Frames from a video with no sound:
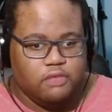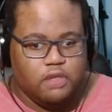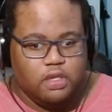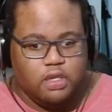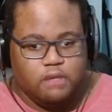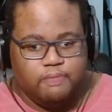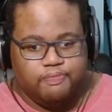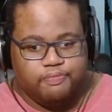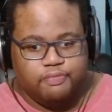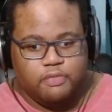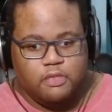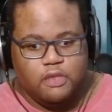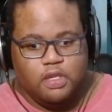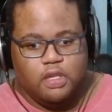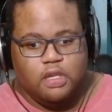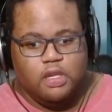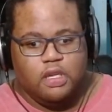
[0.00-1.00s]
I'm
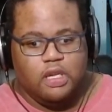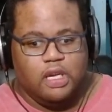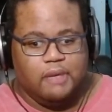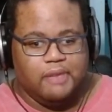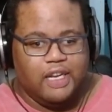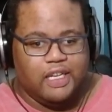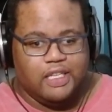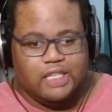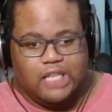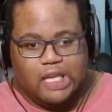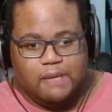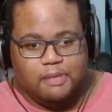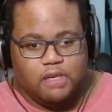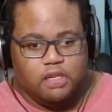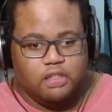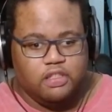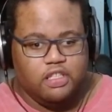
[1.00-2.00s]
not
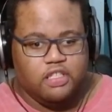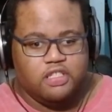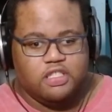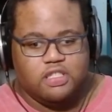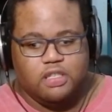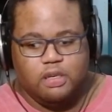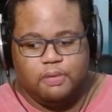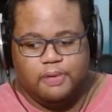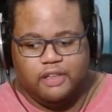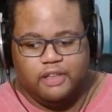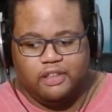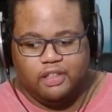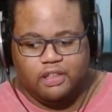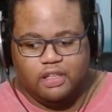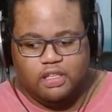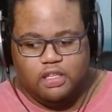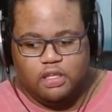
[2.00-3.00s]
gaming on this, so
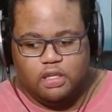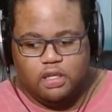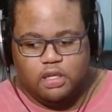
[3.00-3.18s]
basically